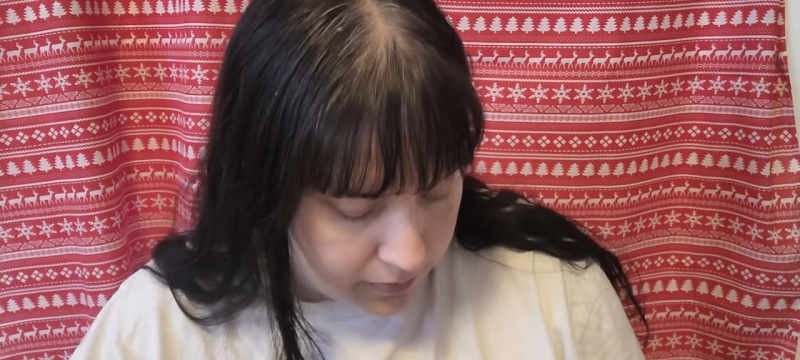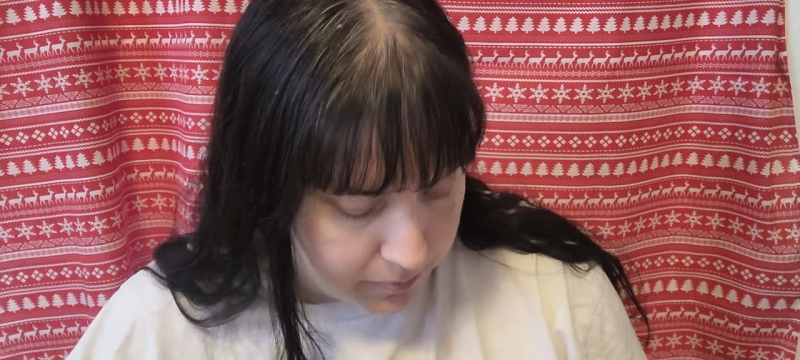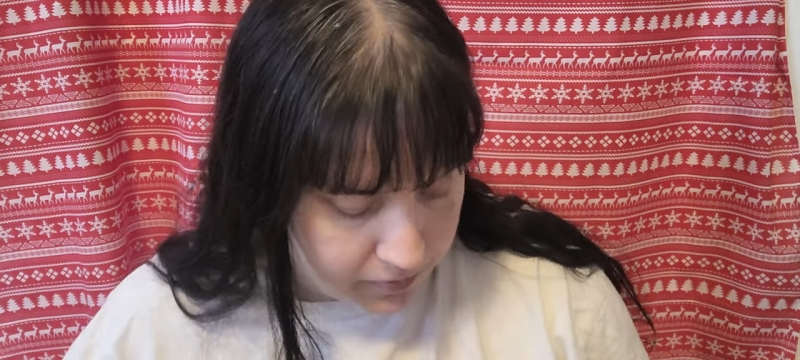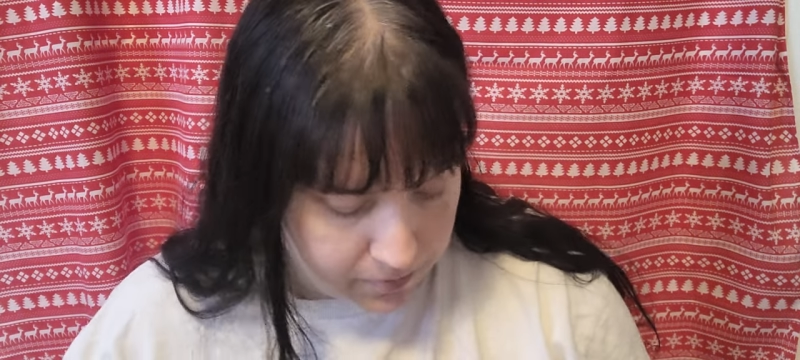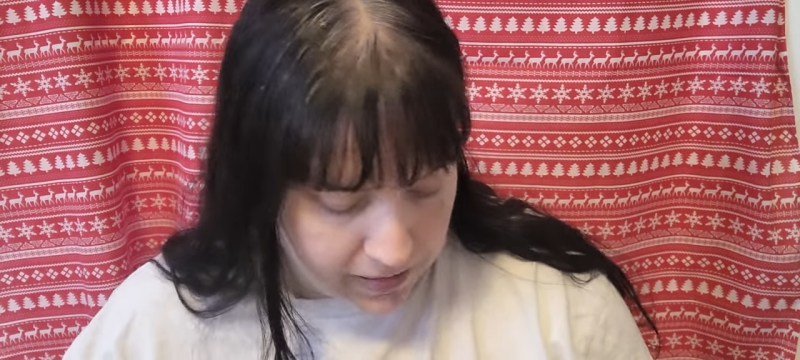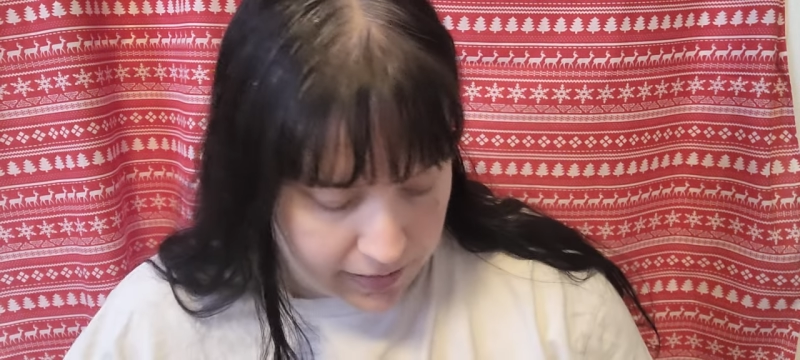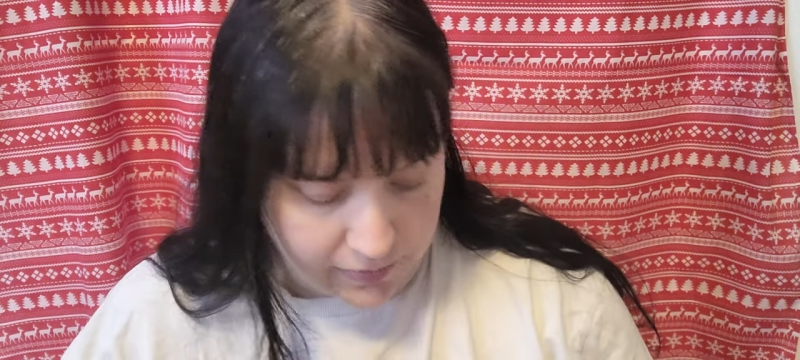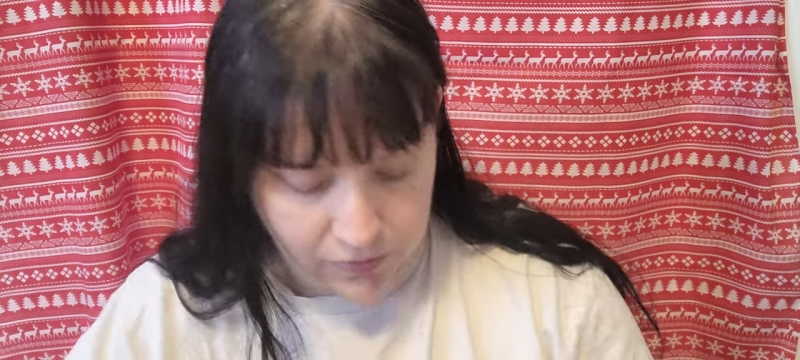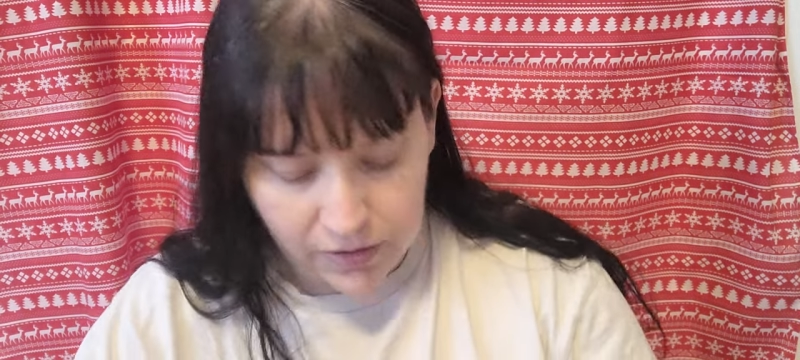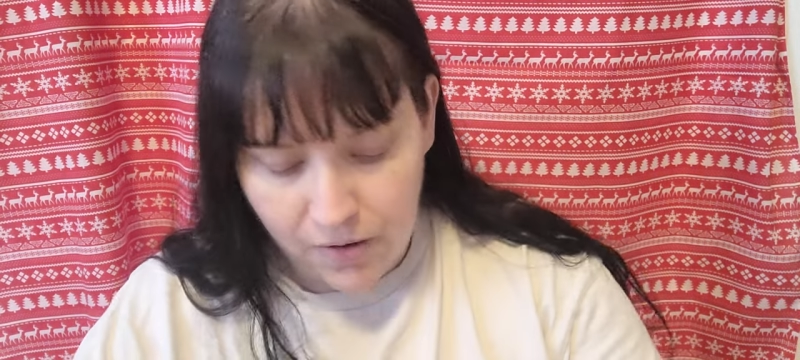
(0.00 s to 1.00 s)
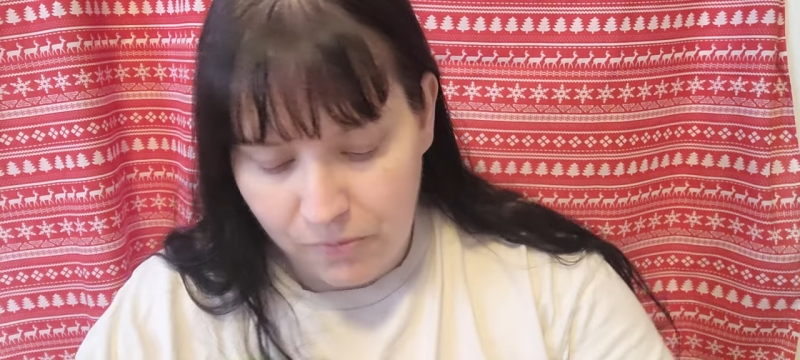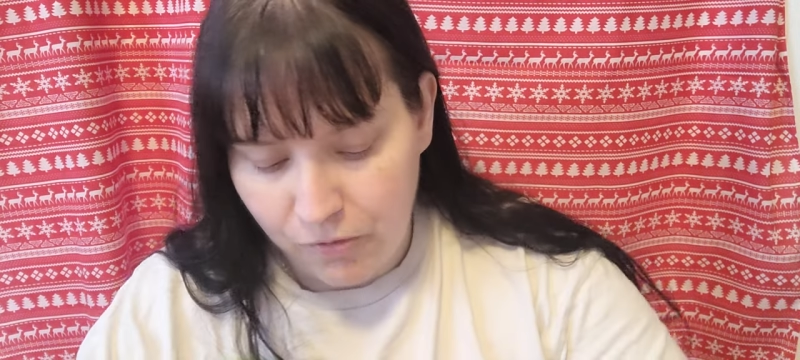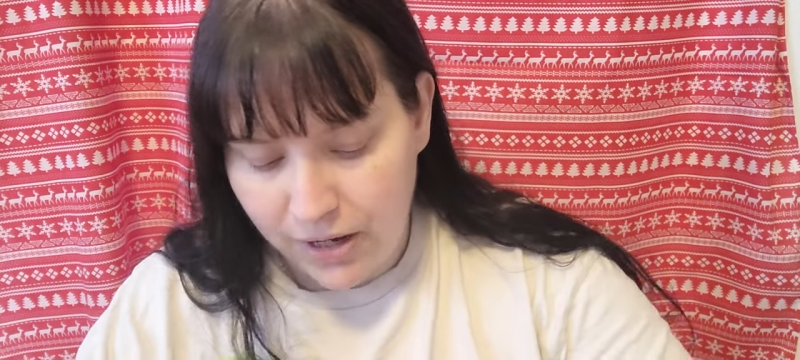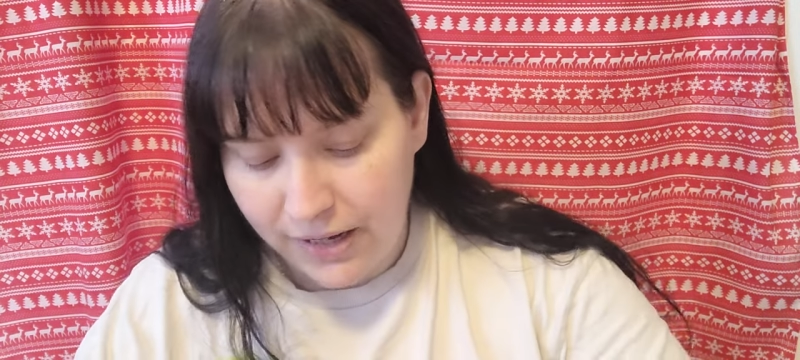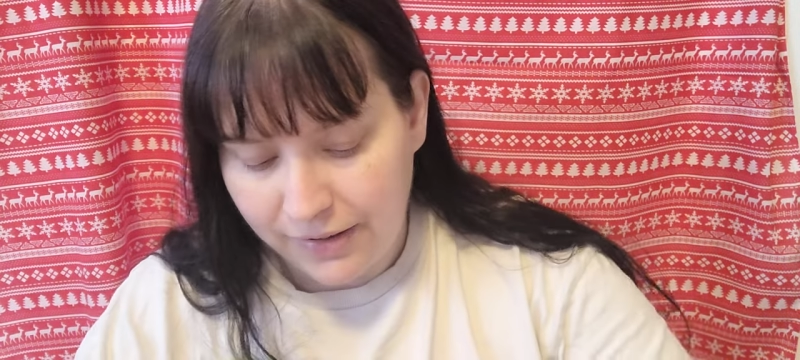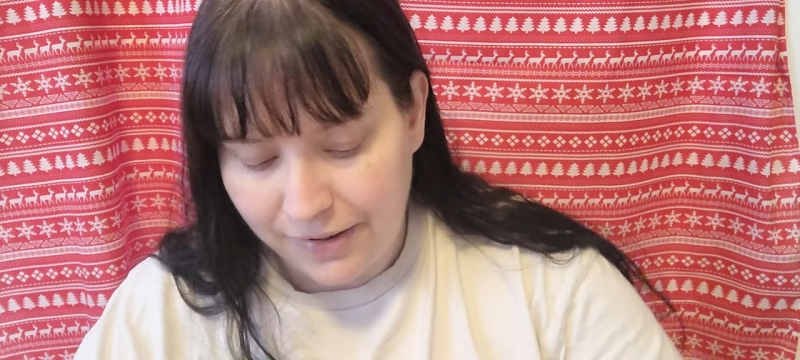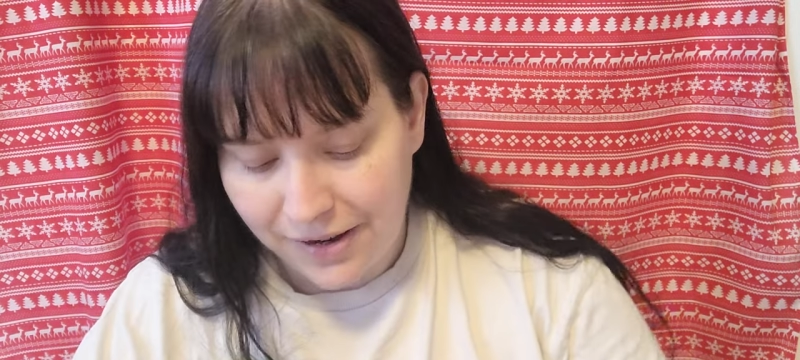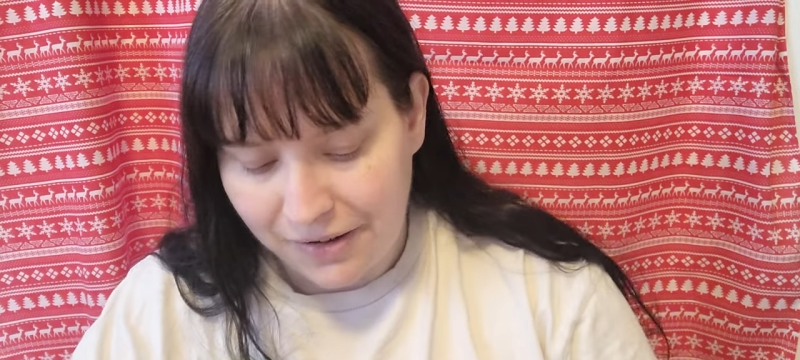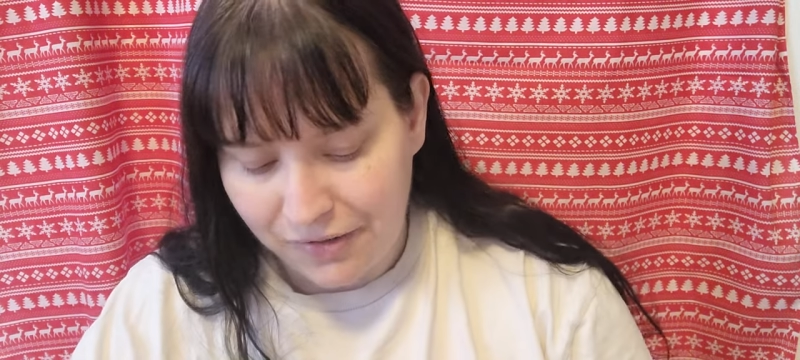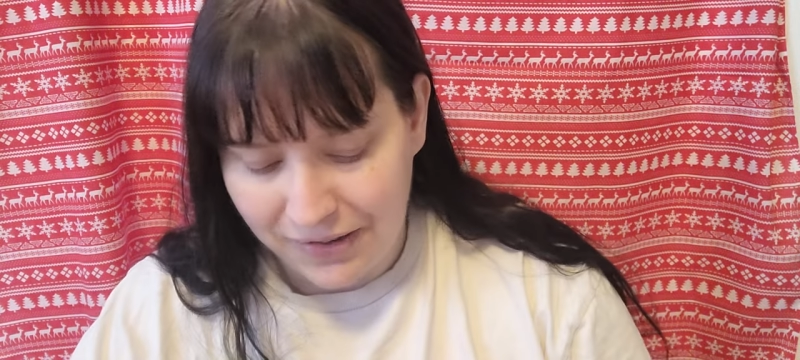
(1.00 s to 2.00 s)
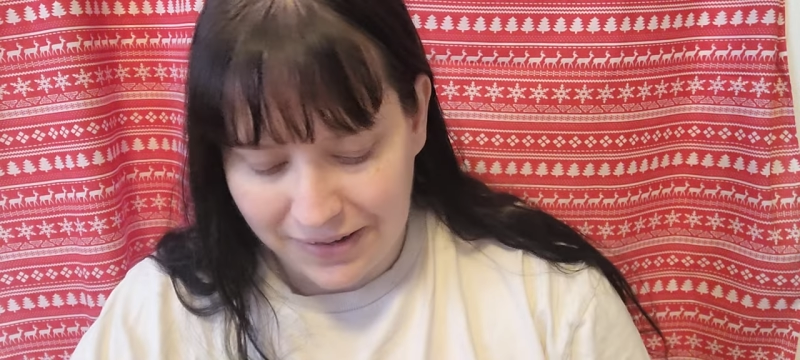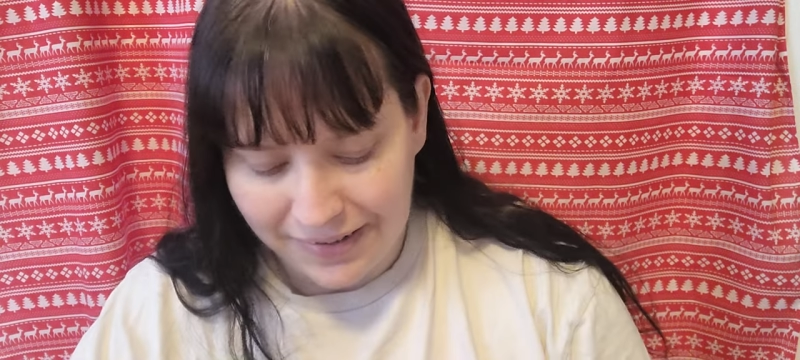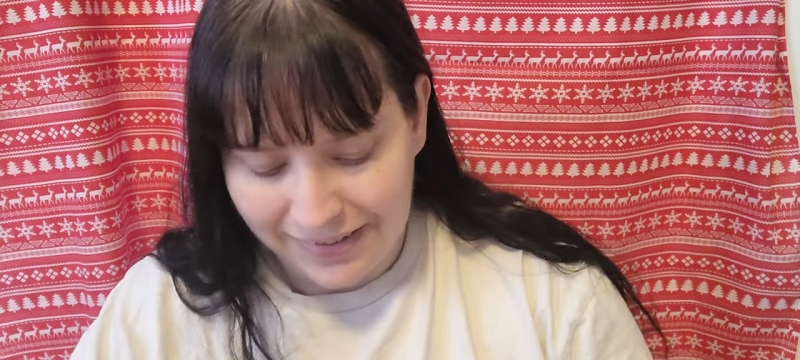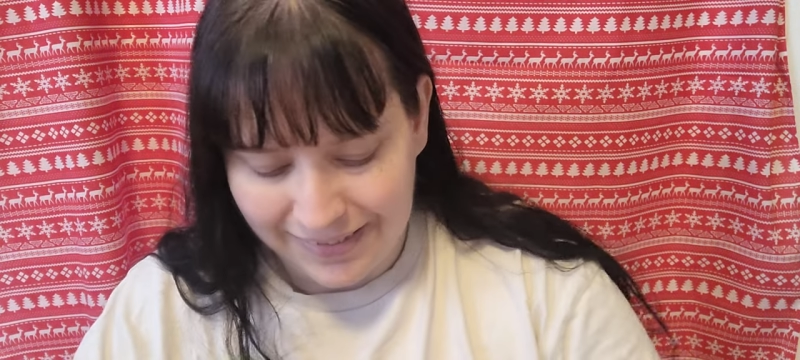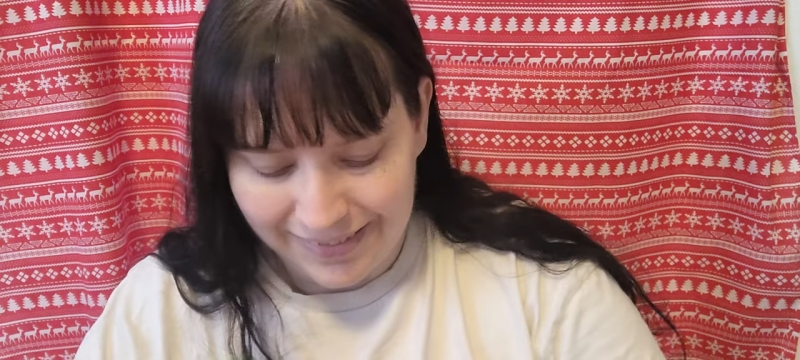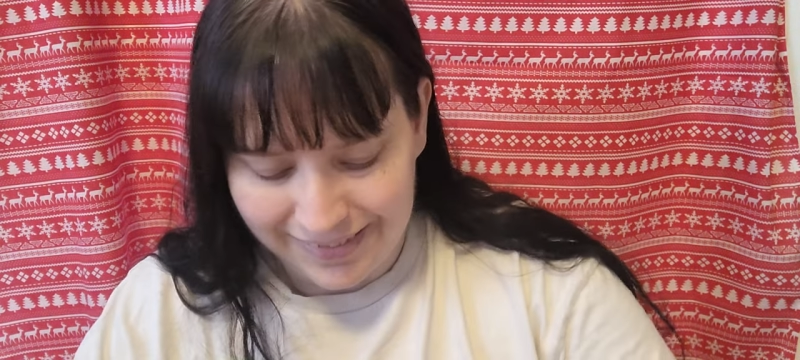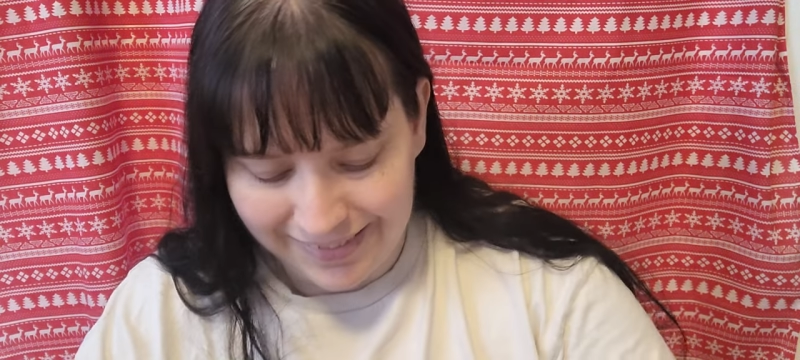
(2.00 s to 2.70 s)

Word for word: open the packaging. I'm really excited for these.